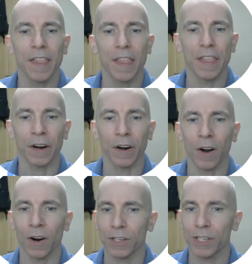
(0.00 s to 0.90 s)
There
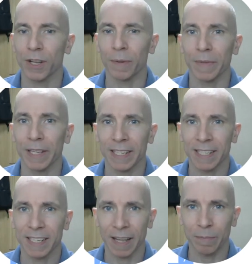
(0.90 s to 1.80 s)
are some
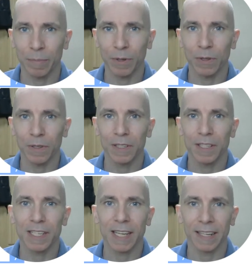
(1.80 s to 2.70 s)
example
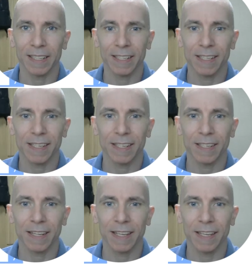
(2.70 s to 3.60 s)
sentences
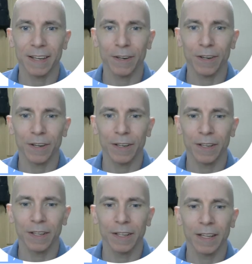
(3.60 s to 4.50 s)
here,
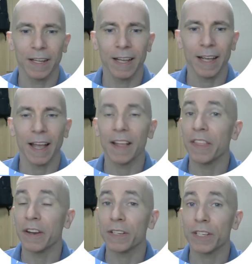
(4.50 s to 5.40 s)
and
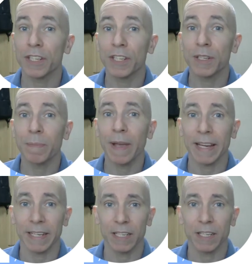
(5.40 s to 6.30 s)
there's a
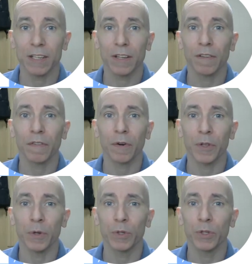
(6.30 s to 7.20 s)
space for
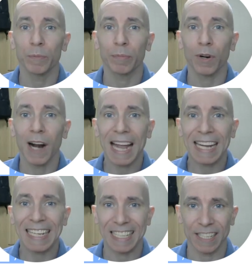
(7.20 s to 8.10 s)
you to
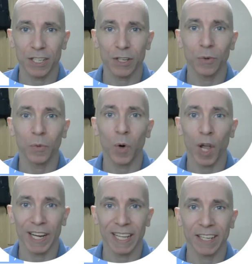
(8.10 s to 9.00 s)
practice
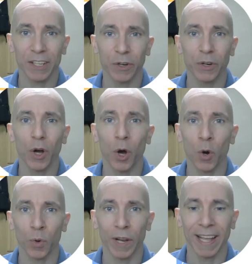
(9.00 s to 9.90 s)
writing your
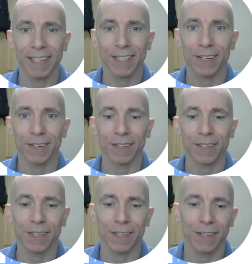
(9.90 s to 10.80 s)
own answers.